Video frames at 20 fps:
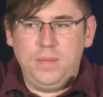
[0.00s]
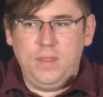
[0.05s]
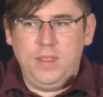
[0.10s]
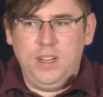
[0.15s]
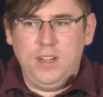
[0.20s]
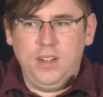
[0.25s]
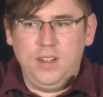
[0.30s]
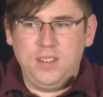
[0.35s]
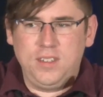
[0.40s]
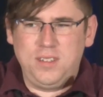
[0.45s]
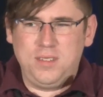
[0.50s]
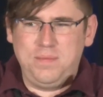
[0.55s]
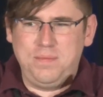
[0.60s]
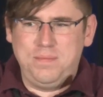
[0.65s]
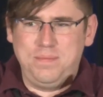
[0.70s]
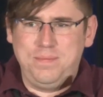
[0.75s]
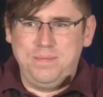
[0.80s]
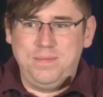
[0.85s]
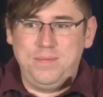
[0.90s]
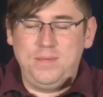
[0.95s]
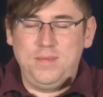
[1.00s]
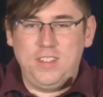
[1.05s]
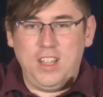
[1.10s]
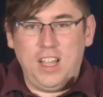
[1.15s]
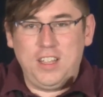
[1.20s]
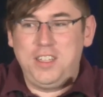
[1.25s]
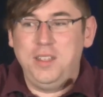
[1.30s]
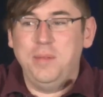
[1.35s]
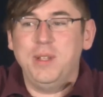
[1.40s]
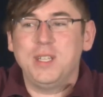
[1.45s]
There's
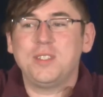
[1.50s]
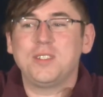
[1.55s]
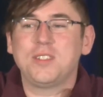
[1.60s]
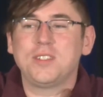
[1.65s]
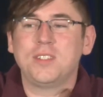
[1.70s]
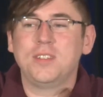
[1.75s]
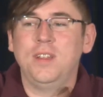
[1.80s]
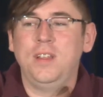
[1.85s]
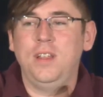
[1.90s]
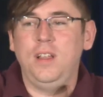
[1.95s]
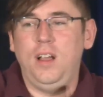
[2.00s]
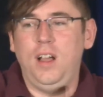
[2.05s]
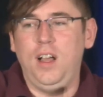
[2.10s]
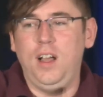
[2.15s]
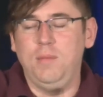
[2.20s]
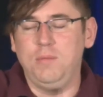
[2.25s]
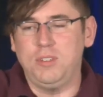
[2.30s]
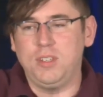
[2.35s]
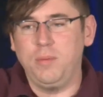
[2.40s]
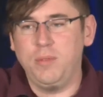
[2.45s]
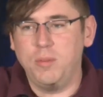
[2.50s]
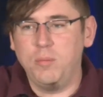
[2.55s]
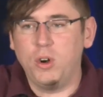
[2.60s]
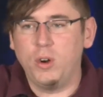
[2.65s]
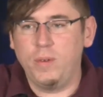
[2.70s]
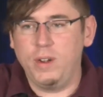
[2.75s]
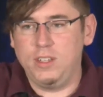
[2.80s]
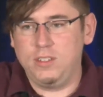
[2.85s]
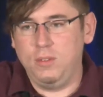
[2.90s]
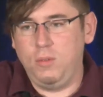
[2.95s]
documents. Some of the
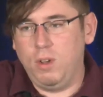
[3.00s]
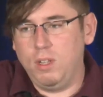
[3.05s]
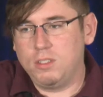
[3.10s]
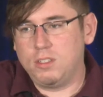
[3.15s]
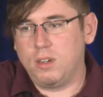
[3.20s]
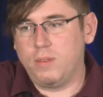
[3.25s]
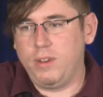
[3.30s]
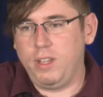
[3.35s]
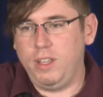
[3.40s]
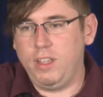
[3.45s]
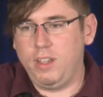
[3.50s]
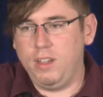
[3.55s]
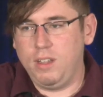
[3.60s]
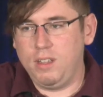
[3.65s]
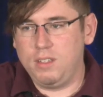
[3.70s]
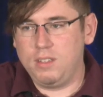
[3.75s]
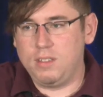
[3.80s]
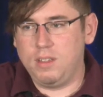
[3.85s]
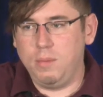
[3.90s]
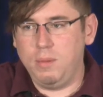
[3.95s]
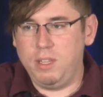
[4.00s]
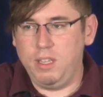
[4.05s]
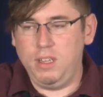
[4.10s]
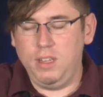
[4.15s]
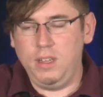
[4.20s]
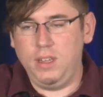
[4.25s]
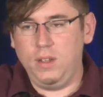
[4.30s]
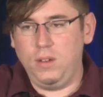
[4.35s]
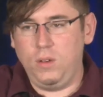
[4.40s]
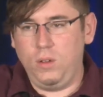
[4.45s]
more recent ones are really good. Some of
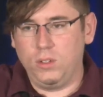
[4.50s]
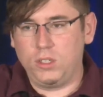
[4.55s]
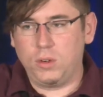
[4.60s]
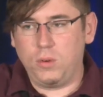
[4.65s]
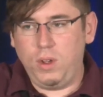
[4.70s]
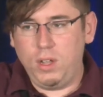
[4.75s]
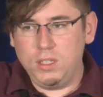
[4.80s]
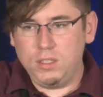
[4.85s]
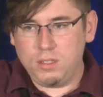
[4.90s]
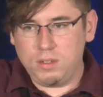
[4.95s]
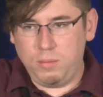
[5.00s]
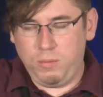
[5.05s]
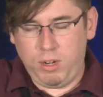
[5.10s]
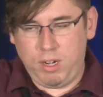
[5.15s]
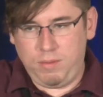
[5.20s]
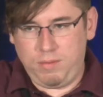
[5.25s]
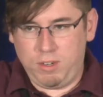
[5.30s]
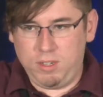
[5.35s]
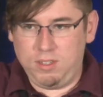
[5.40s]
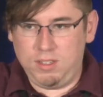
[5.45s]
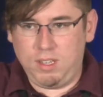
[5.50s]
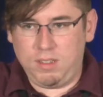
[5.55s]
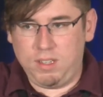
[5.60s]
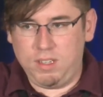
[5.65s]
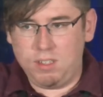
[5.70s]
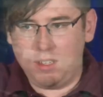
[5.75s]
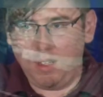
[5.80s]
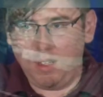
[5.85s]
the older ones from when I first set this